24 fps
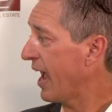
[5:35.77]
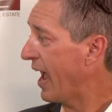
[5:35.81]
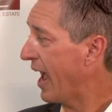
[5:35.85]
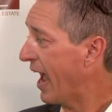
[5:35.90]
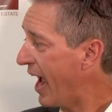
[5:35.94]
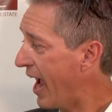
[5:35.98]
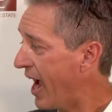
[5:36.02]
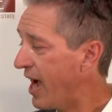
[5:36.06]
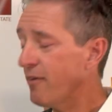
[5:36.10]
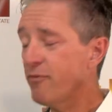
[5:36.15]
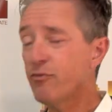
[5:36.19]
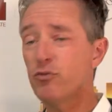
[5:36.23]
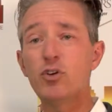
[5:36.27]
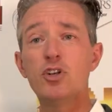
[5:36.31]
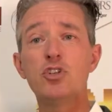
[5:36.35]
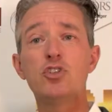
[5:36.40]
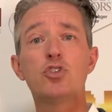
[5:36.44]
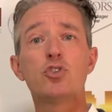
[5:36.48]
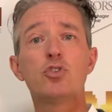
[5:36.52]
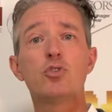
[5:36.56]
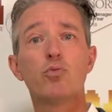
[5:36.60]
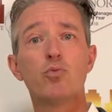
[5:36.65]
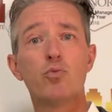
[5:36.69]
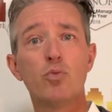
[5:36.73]

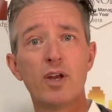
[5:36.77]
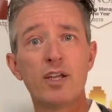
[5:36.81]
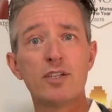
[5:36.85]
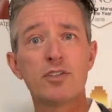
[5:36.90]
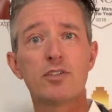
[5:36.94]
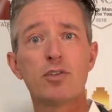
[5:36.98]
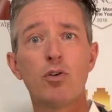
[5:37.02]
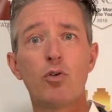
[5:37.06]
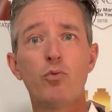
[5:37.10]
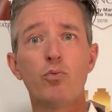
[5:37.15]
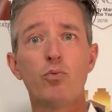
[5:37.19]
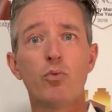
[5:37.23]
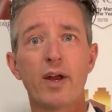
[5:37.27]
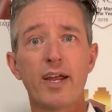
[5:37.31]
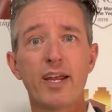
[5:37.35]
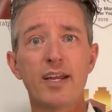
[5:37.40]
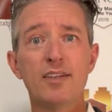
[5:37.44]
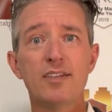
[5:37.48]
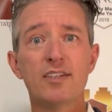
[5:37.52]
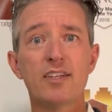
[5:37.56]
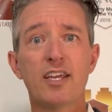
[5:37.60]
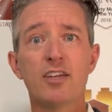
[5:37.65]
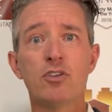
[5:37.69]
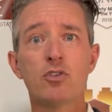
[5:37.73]
average rental
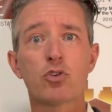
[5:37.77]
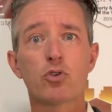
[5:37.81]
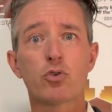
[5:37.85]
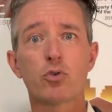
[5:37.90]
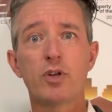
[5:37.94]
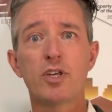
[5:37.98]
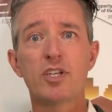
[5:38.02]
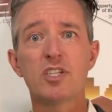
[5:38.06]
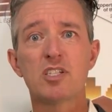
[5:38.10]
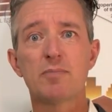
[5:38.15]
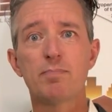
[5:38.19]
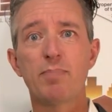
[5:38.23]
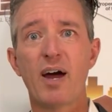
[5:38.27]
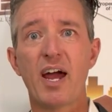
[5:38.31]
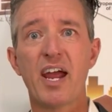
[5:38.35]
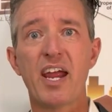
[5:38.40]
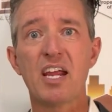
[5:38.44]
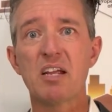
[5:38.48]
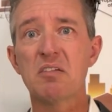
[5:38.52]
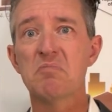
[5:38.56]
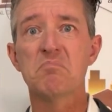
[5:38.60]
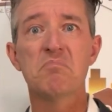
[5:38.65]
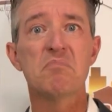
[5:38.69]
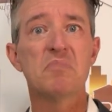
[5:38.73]
rate increased
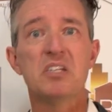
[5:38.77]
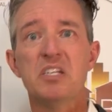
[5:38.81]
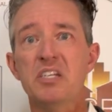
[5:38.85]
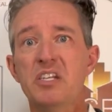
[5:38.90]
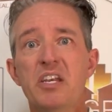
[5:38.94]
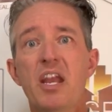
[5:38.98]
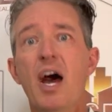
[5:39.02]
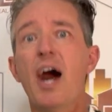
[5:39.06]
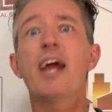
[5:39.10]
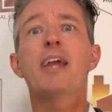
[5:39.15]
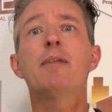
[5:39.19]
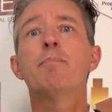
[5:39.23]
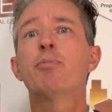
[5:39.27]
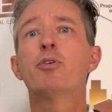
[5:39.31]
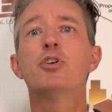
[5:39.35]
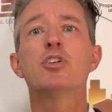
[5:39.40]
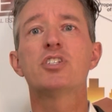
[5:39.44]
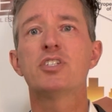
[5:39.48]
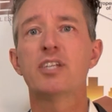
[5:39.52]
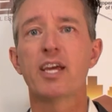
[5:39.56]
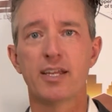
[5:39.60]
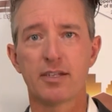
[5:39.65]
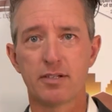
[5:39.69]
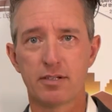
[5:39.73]
by
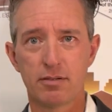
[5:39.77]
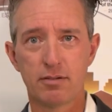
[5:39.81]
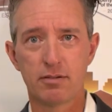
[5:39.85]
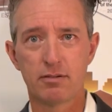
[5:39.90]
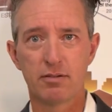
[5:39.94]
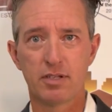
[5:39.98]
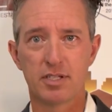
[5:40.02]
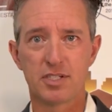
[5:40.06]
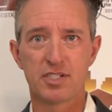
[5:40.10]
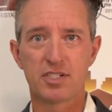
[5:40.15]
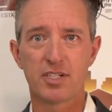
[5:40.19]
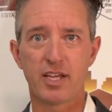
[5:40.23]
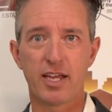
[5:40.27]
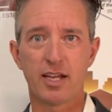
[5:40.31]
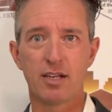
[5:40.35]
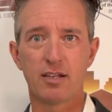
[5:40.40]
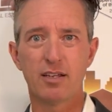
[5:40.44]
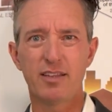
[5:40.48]
9%, let's say.